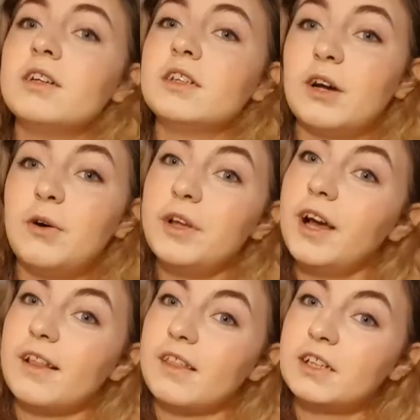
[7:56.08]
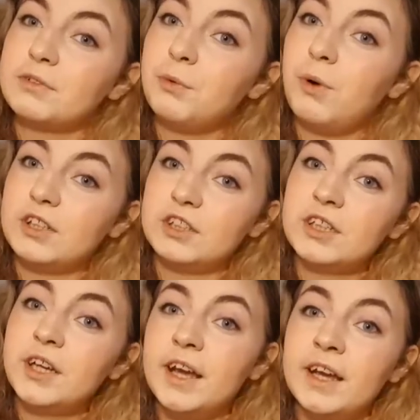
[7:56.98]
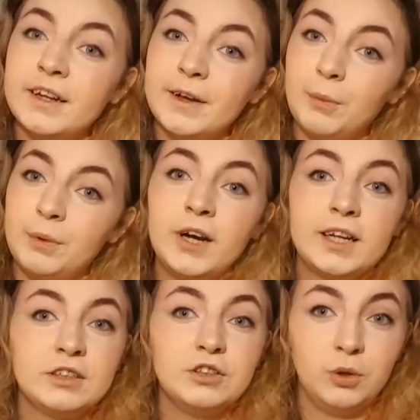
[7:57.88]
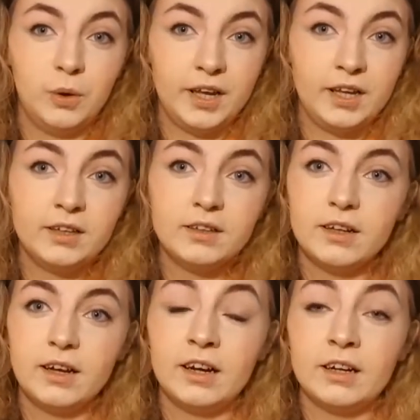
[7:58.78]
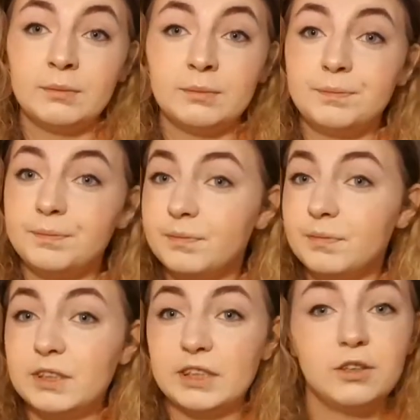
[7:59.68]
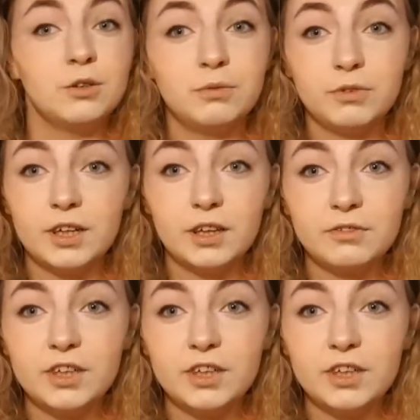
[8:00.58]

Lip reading: So yeah, thanks for watching, and I hope you guys enjoy. Stay tuned for another